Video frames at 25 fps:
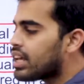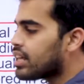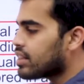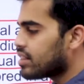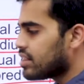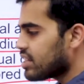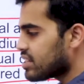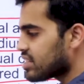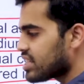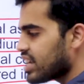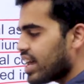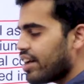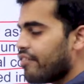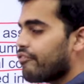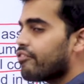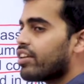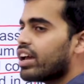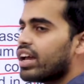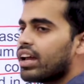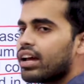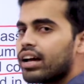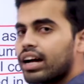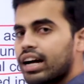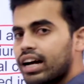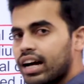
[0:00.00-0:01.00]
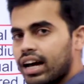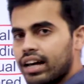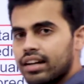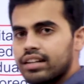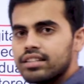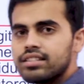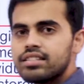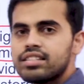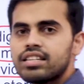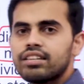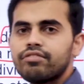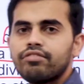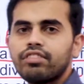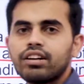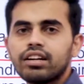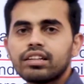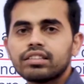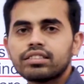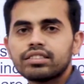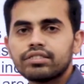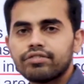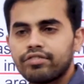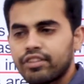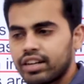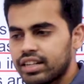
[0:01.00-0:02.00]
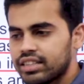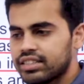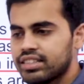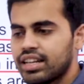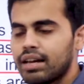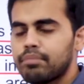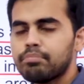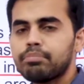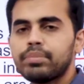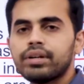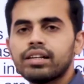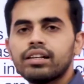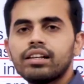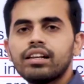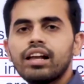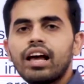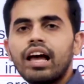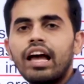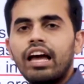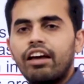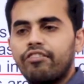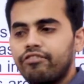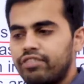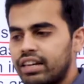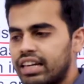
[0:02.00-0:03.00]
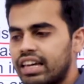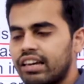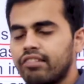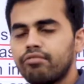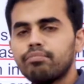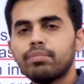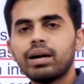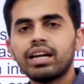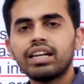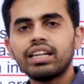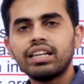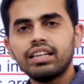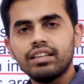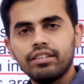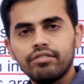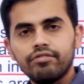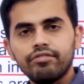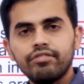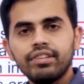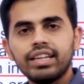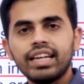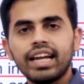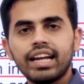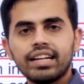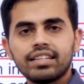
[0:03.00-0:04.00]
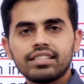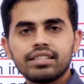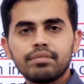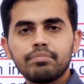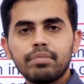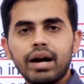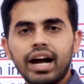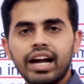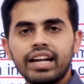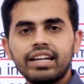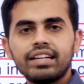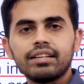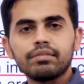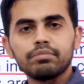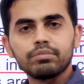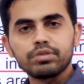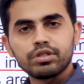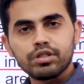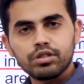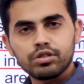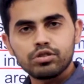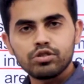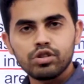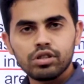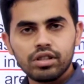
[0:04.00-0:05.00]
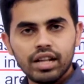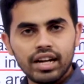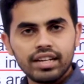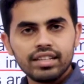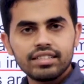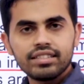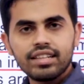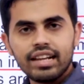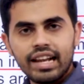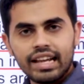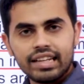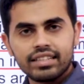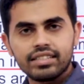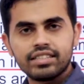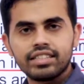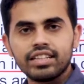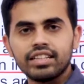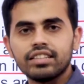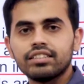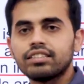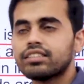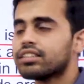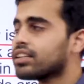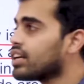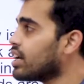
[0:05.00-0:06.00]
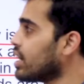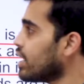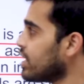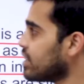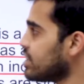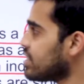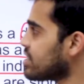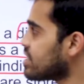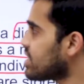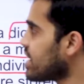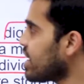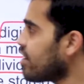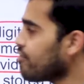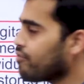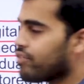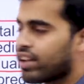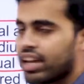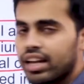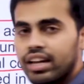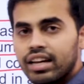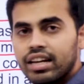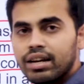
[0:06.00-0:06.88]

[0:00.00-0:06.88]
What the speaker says: The same way a currency works. For example, we give money, we get some items. So that is an exchange. The same way